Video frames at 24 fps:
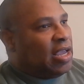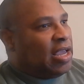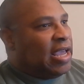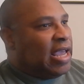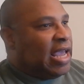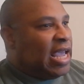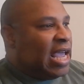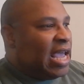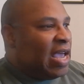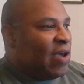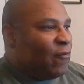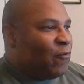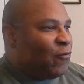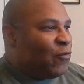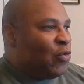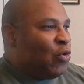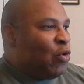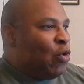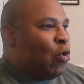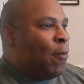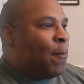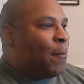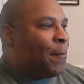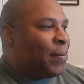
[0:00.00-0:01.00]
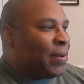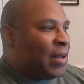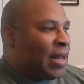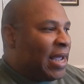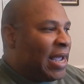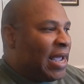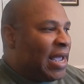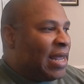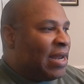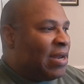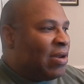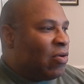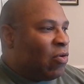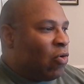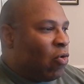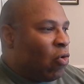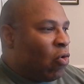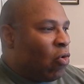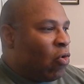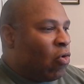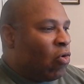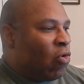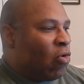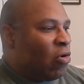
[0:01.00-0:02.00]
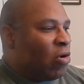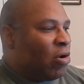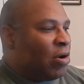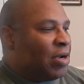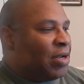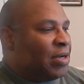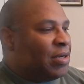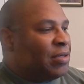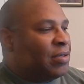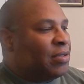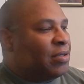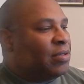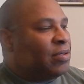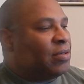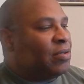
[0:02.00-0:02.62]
If you plan on